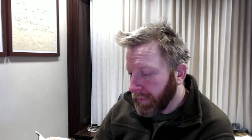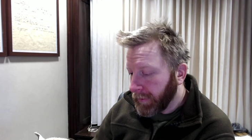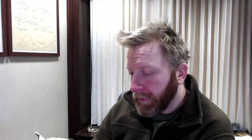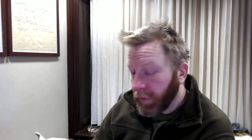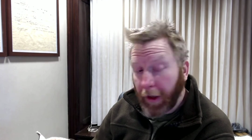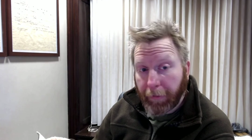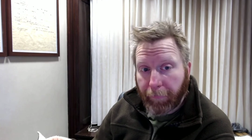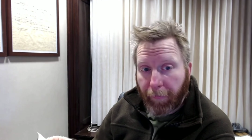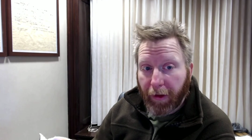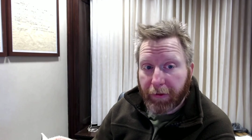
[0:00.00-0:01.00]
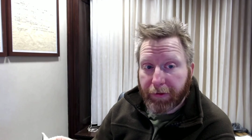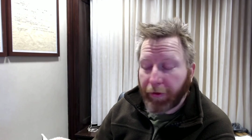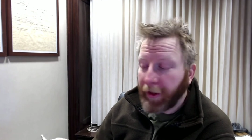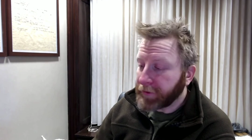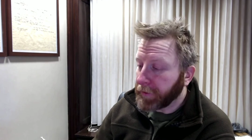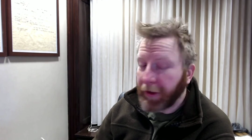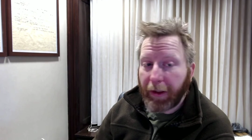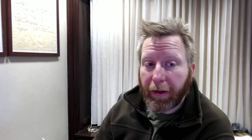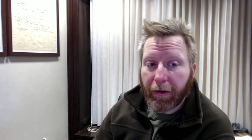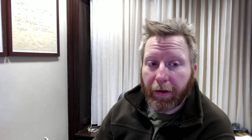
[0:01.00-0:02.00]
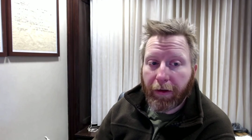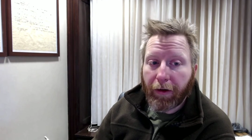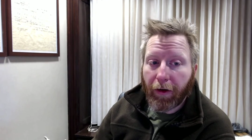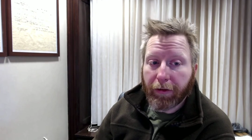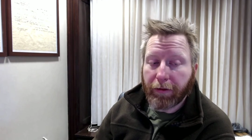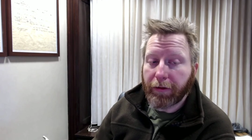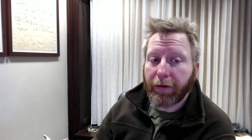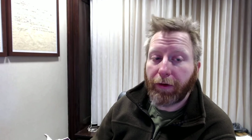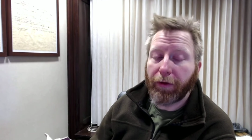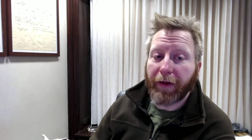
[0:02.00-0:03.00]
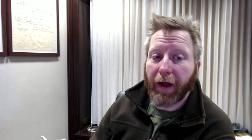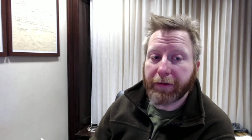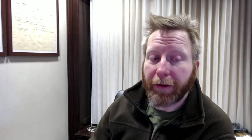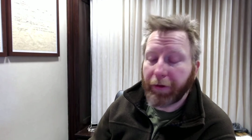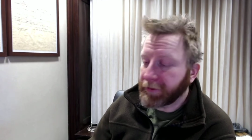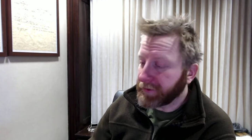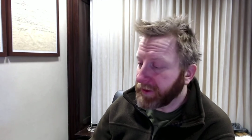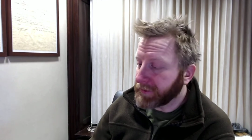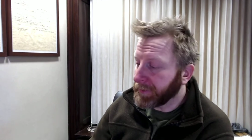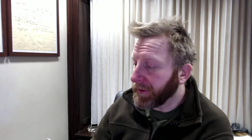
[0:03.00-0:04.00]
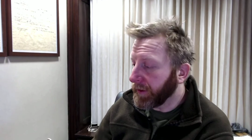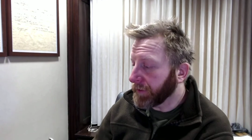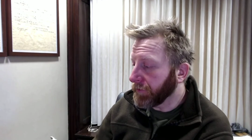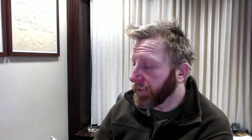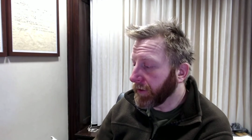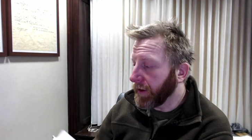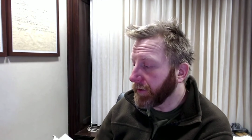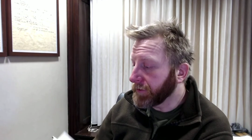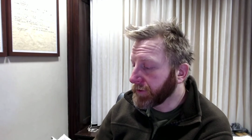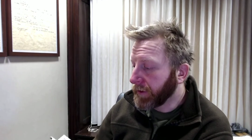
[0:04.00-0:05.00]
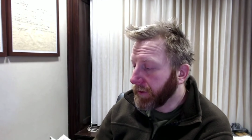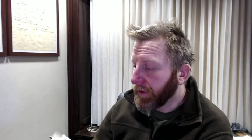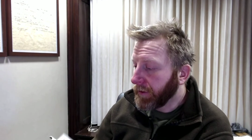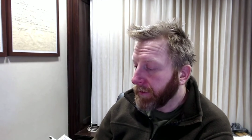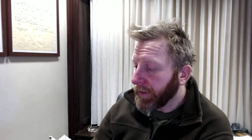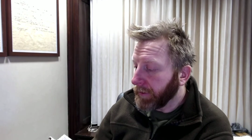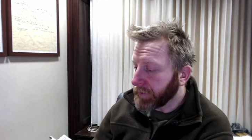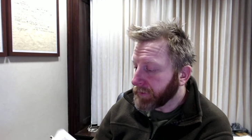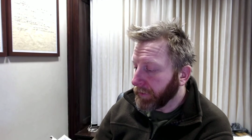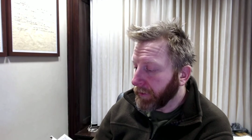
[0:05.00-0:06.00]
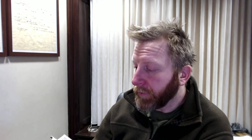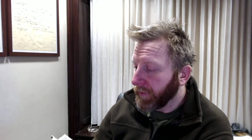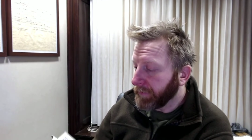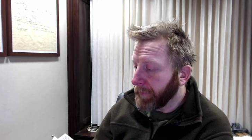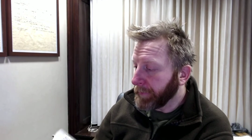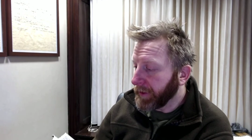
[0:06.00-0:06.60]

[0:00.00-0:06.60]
Okay, so that's what the Article 2 of the Constitution says about the Electoral College. Now let's go to the 12th Amendment.